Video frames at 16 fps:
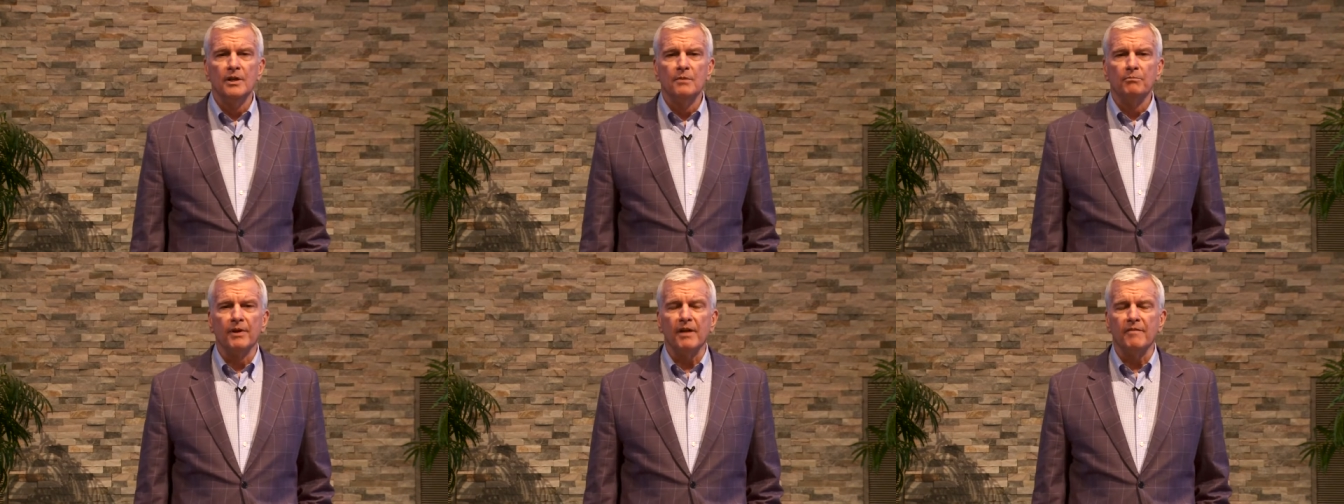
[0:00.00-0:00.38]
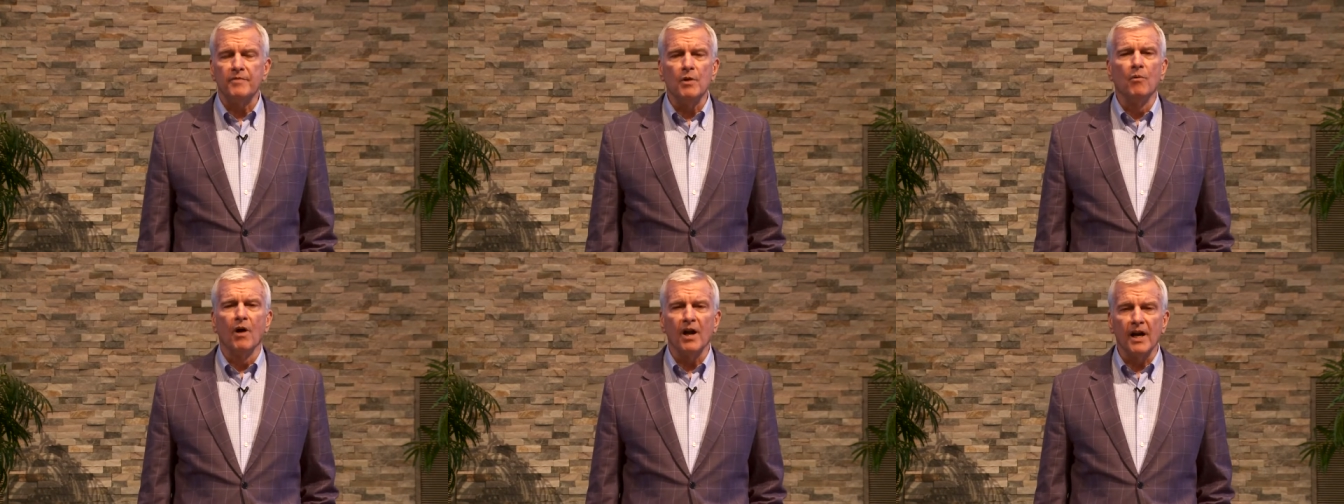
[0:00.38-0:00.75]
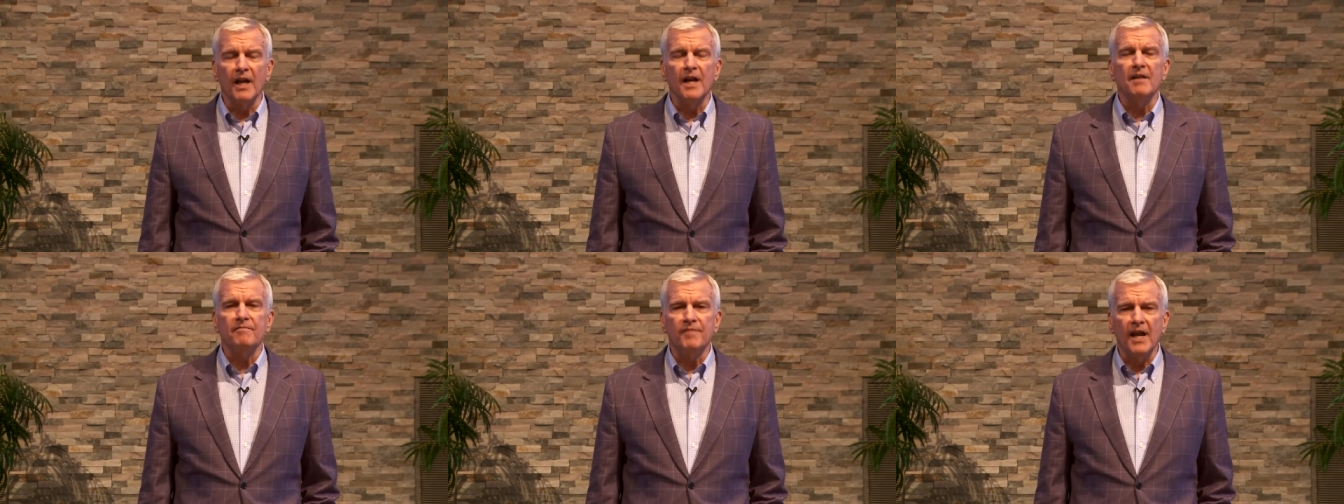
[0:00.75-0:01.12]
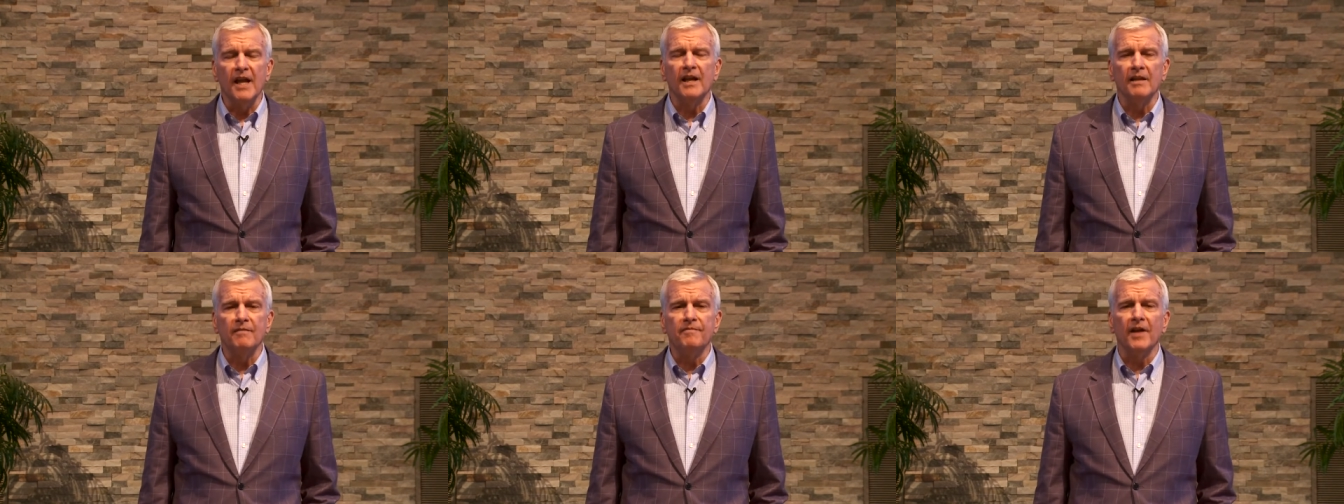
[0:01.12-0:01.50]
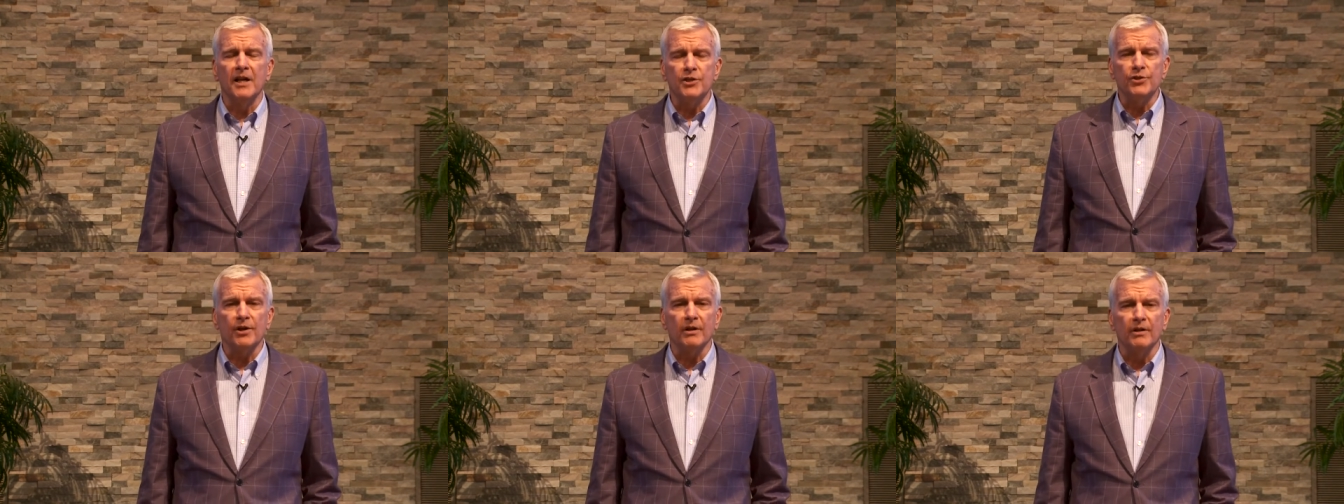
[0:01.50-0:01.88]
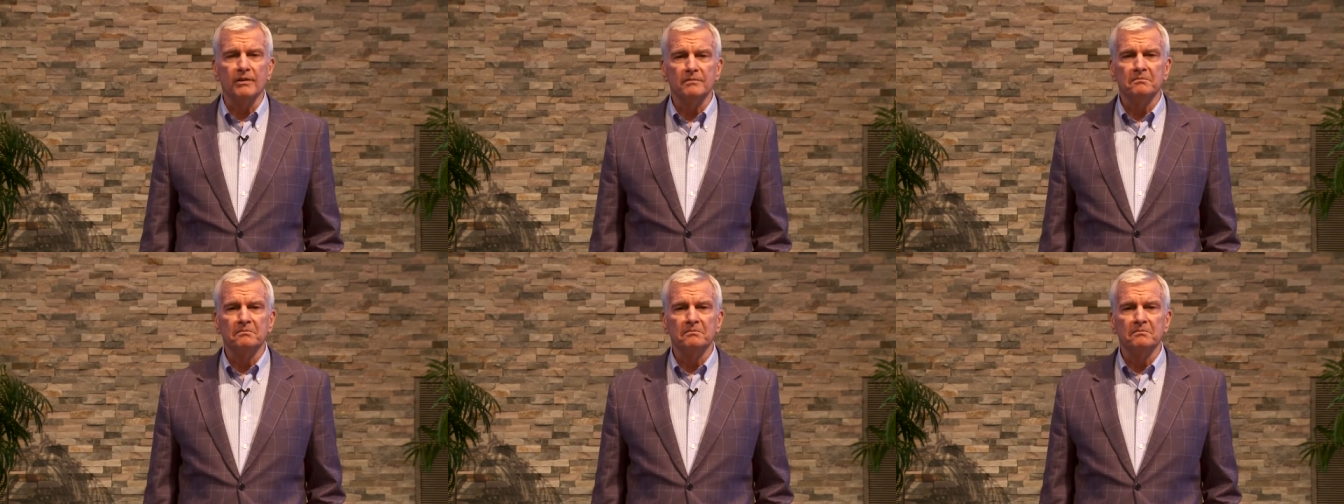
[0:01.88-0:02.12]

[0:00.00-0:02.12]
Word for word: But if you want an, an adventure,